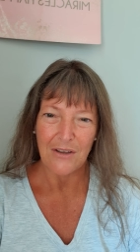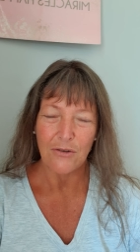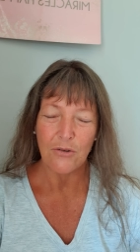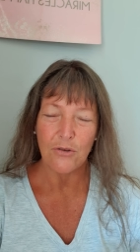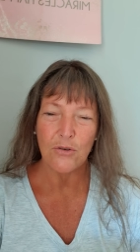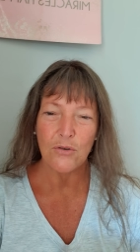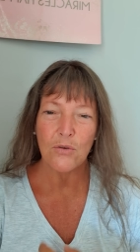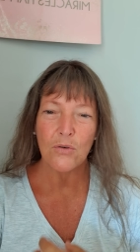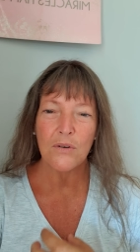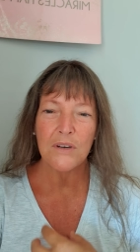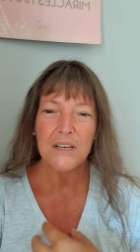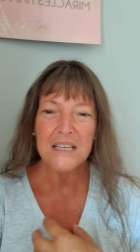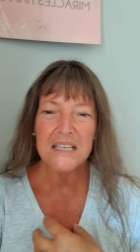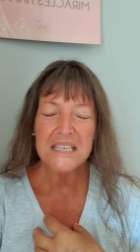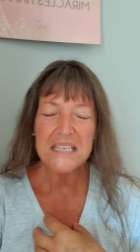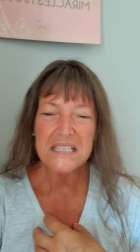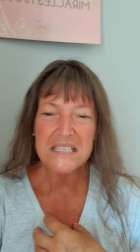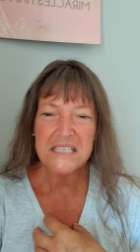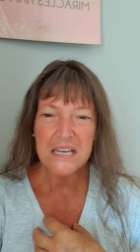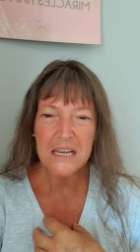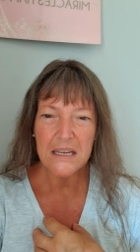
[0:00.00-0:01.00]
You'll
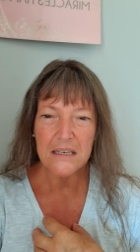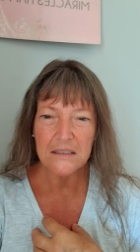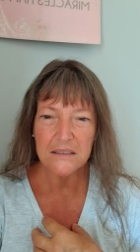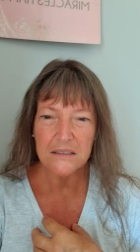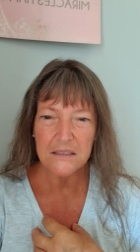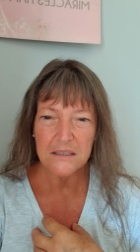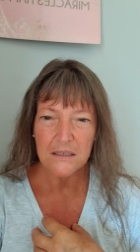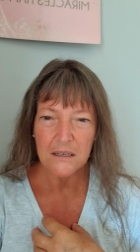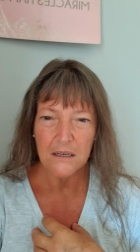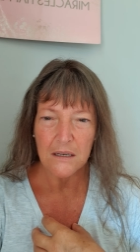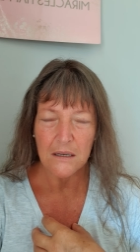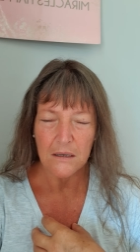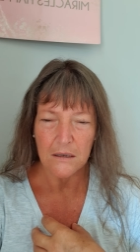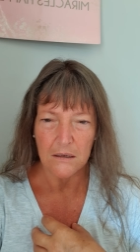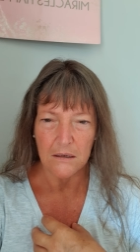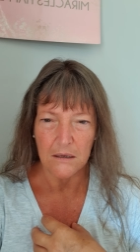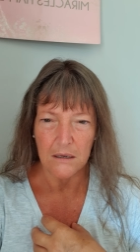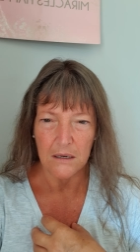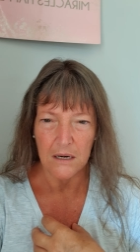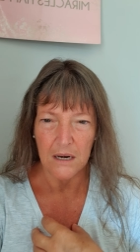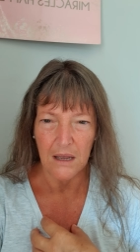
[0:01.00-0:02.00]
extend
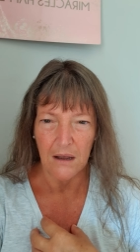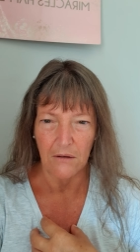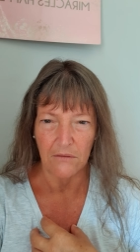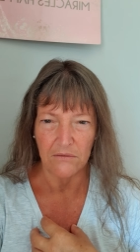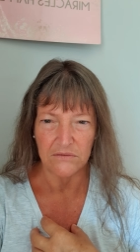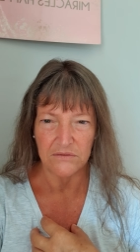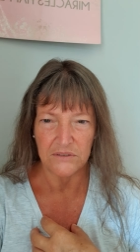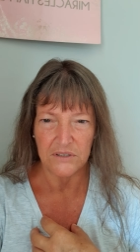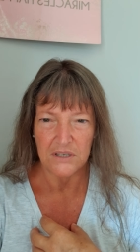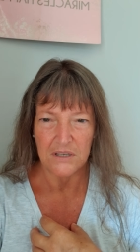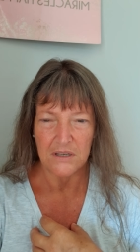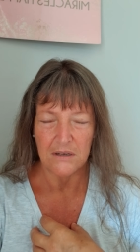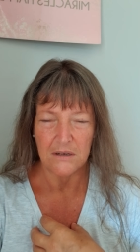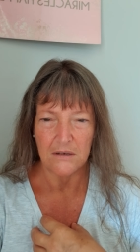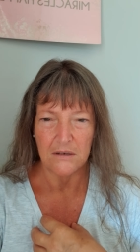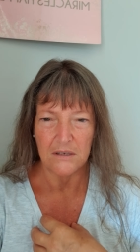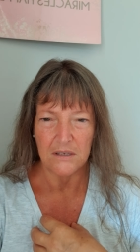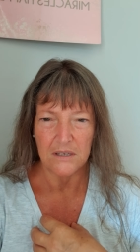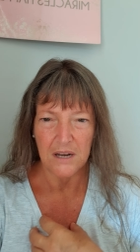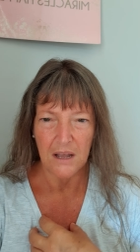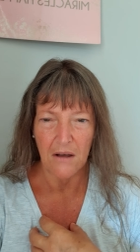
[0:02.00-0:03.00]
love.
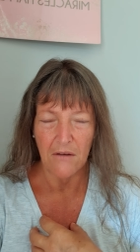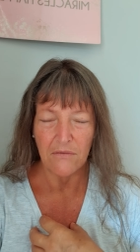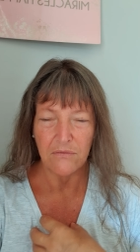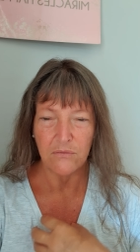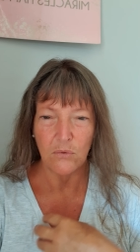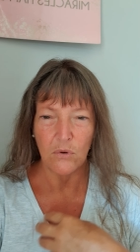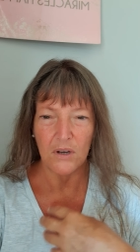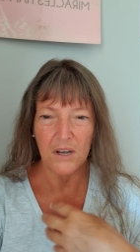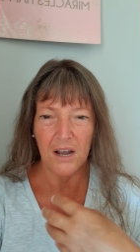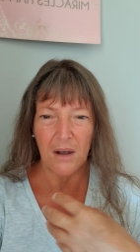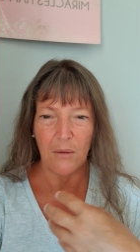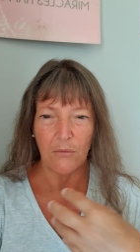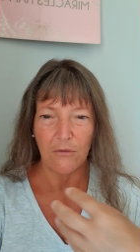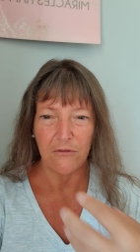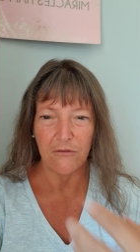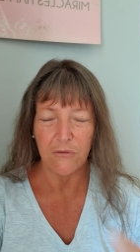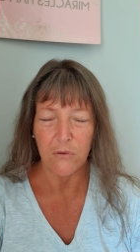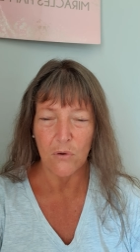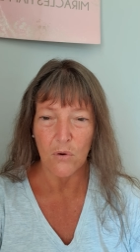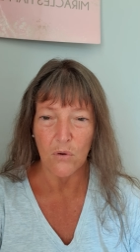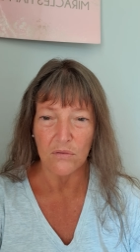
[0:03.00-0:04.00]
Love will come
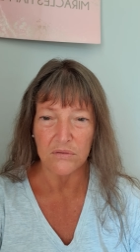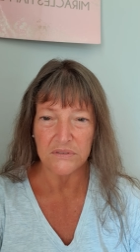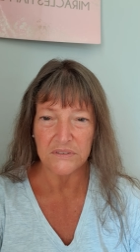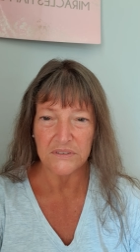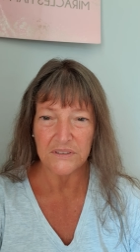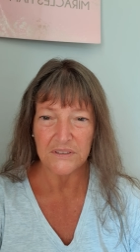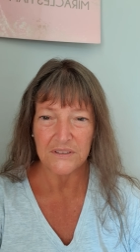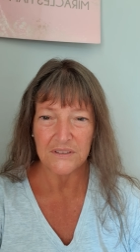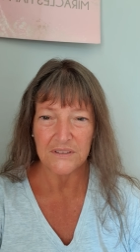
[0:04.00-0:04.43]
forth.